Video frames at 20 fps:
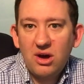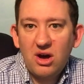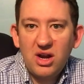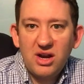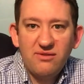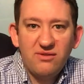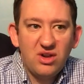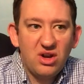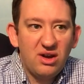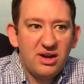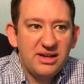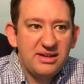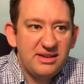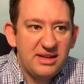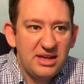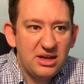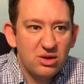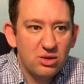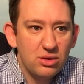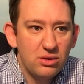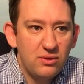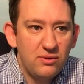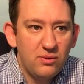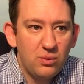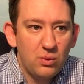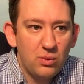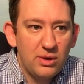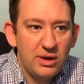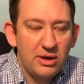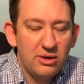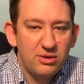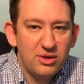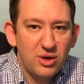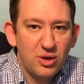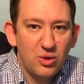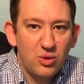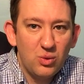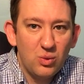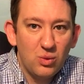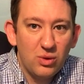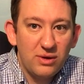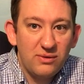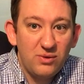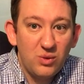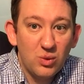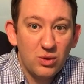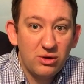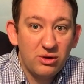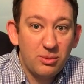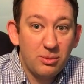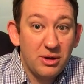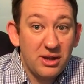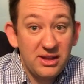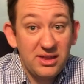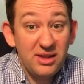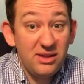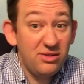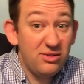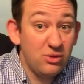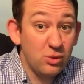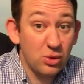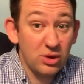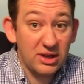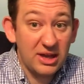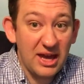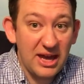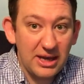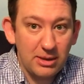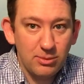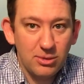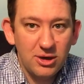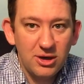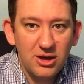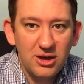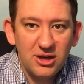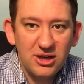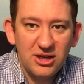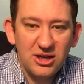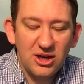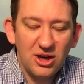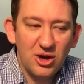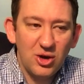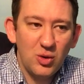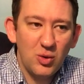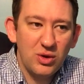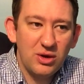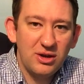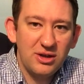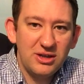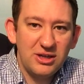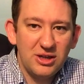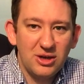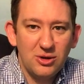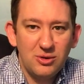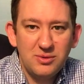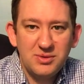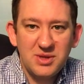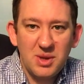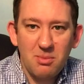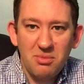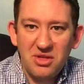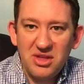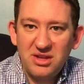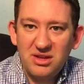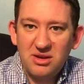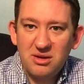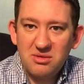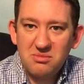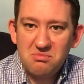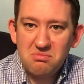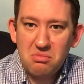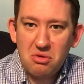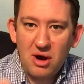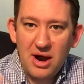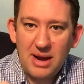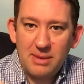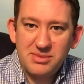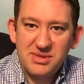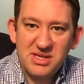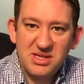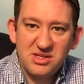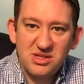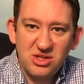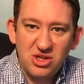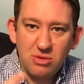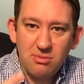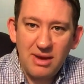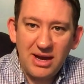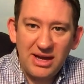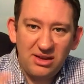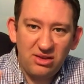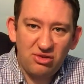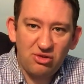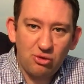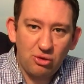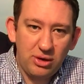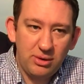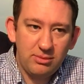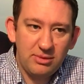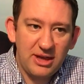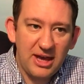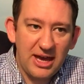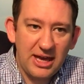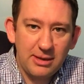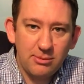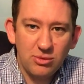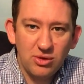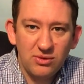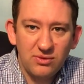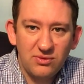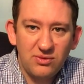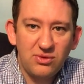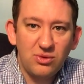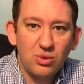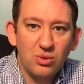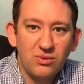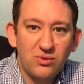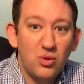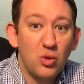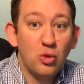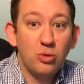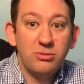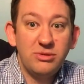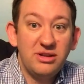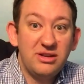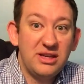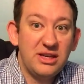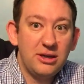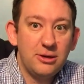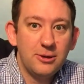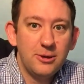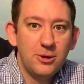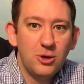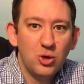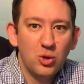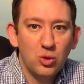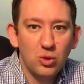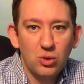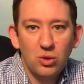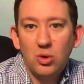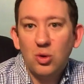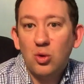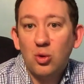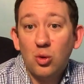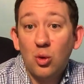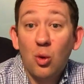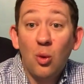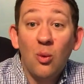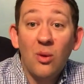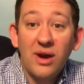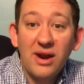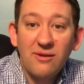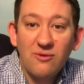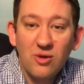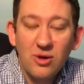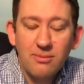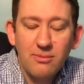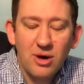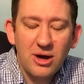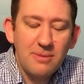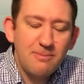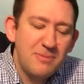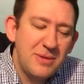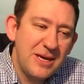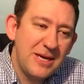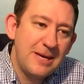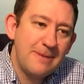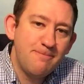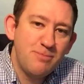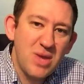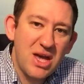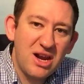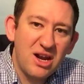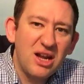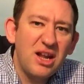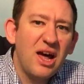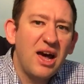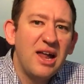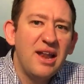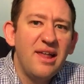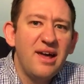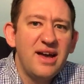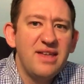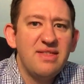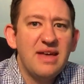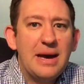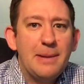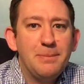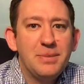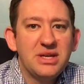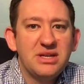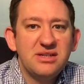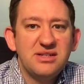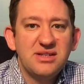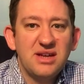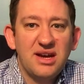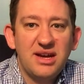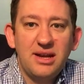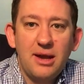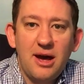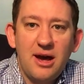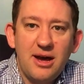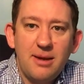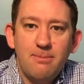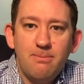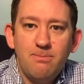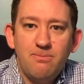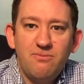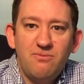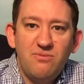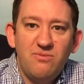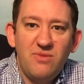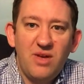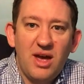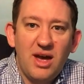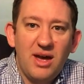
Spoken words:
kind of an idea of, well, you know, what if you wanted to play this sort of game? You know, something that perhaps isn't your mainstream game of sort of Normandy or whatever it might be. And I like that, because I'm